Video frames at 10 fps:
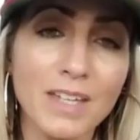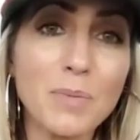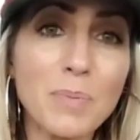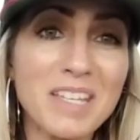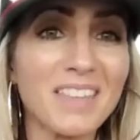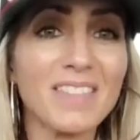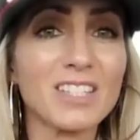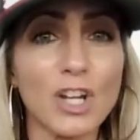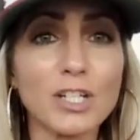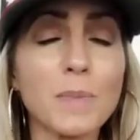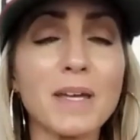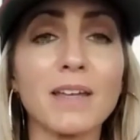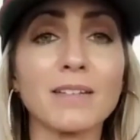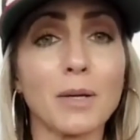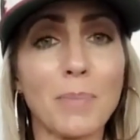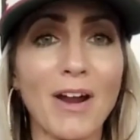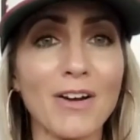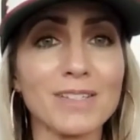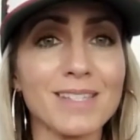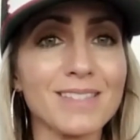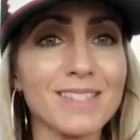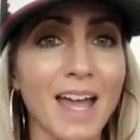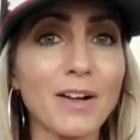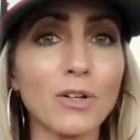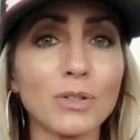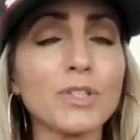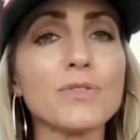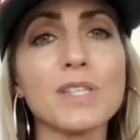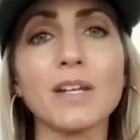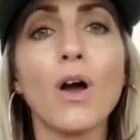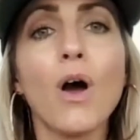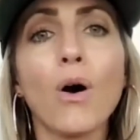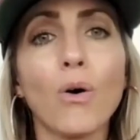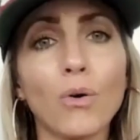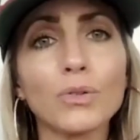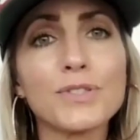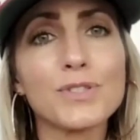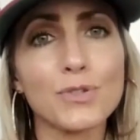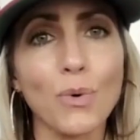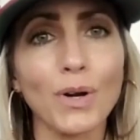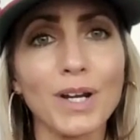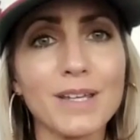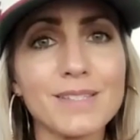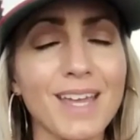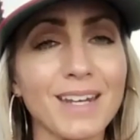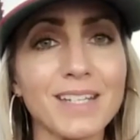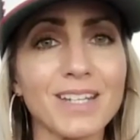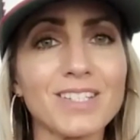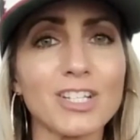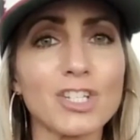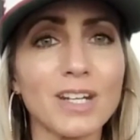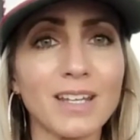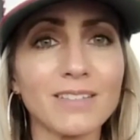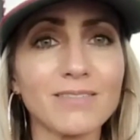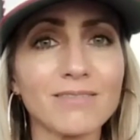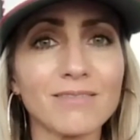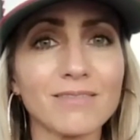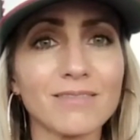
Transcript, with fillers: to begin the judgment and comparison cycle using old stories and conditioning.